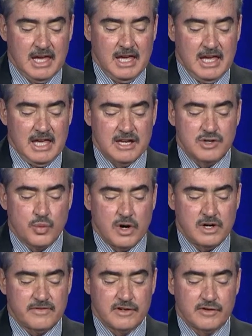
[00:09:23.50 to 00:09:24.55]
He has
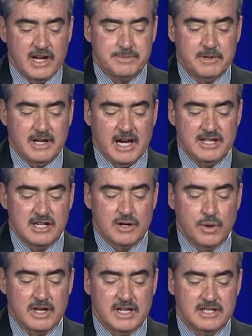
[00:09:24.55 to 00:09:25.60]
worked for transportation
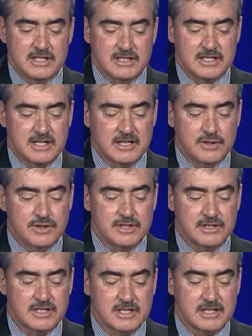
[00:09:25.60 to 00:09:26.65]
coalitions and
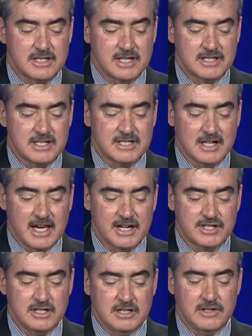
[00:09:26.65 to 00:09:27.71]
solutions since his
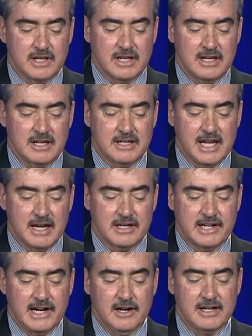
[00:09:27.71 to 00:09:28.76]
election to the
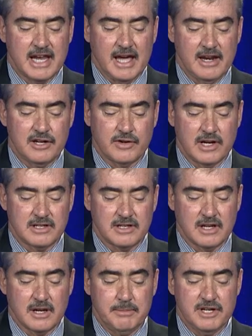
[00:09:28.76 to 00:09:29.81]
Tarrant County
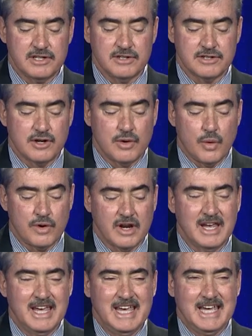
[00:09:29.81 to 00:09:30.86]
Commissioner's Court
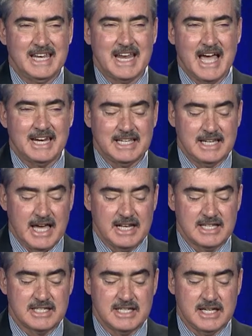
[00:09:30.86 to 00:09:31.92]
in
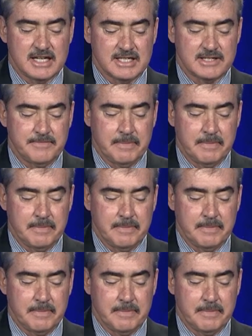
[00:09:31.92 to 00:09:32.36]
1996.